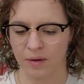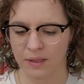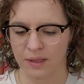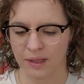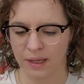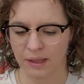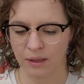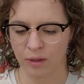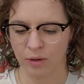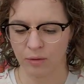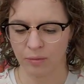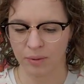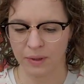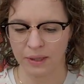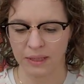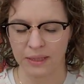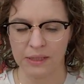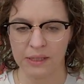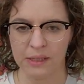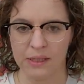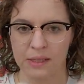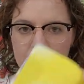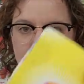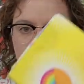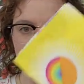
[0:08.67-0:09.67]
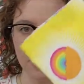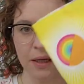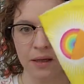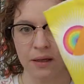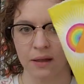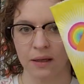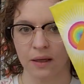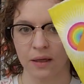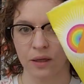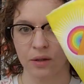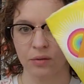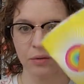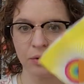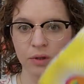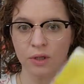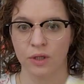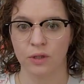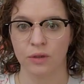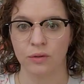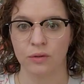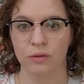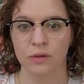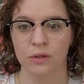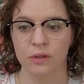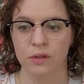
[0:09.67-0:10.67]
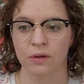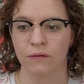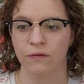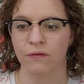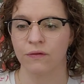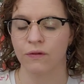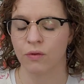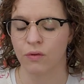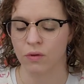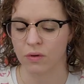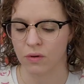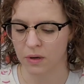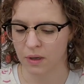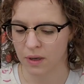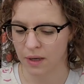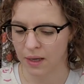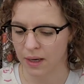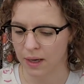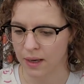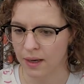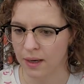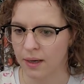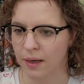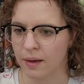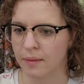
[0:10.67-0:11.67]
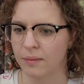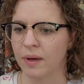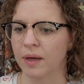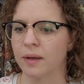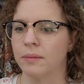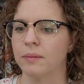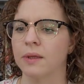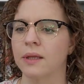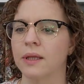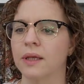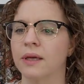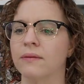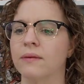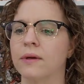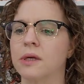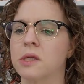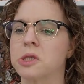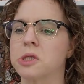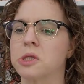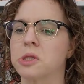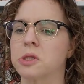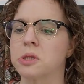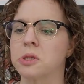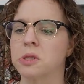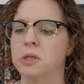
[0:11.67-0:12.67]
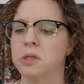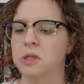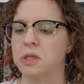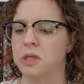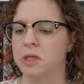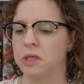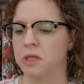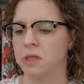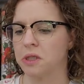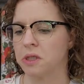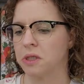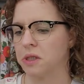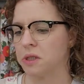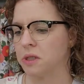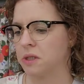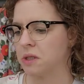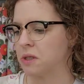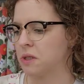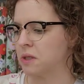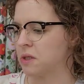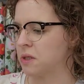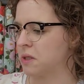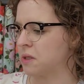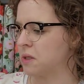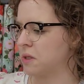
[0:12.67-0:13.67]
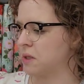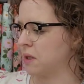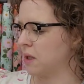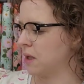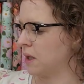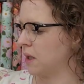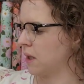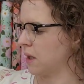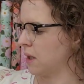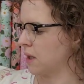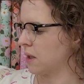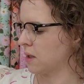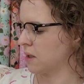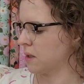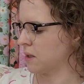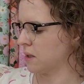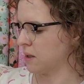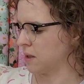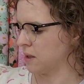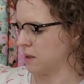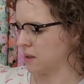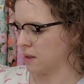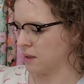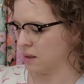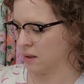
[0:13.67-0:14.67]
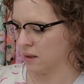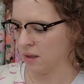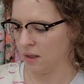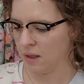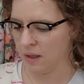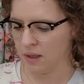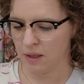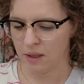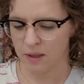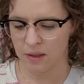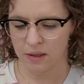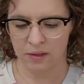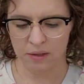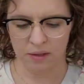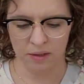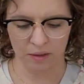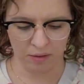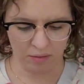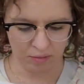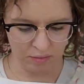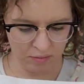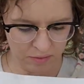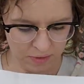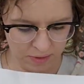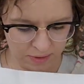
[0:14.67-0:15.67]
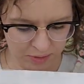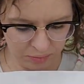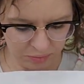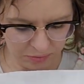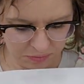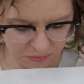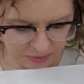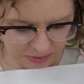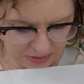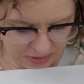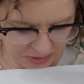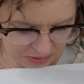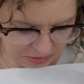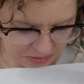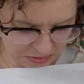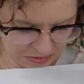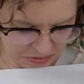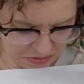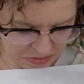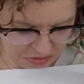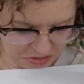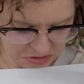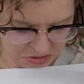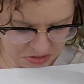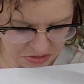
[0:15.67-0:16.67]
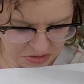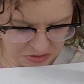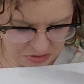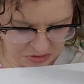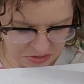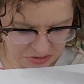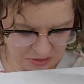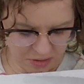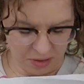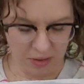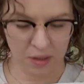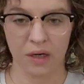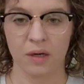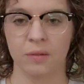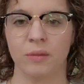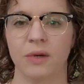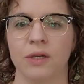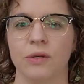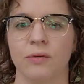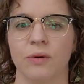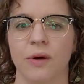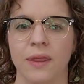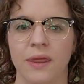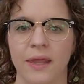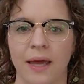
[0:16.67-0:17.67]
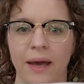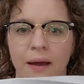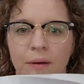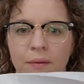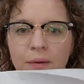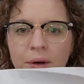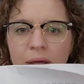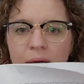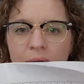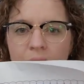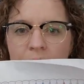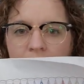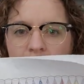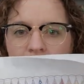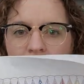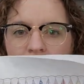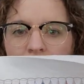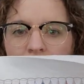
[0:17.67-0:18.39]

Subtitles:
yellow piece that you will use for, I believe it's D6. So this one right here, you're going to be doing that one.